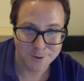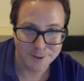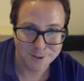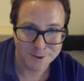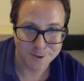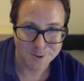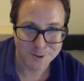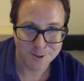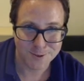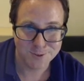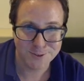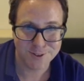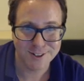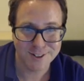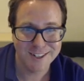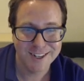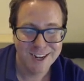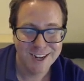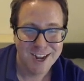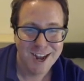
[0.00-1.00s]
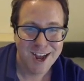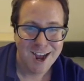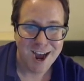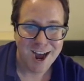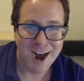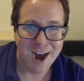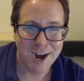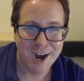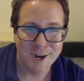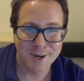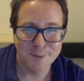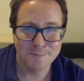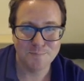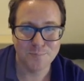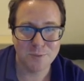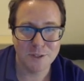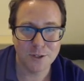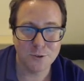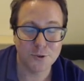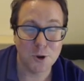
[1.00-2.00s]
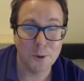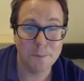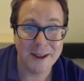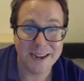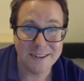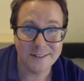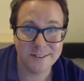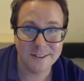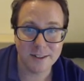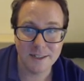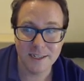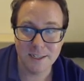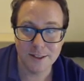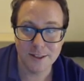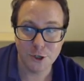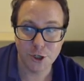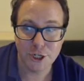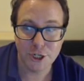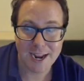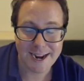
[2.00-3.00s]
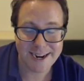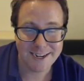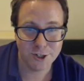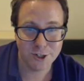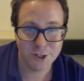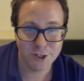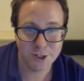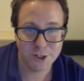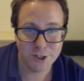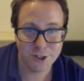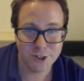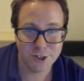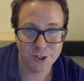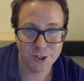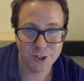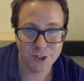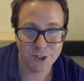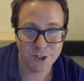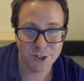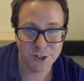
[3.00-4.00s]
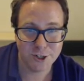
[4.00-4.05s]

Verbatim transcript: a little closer. Um, so basically, the change theory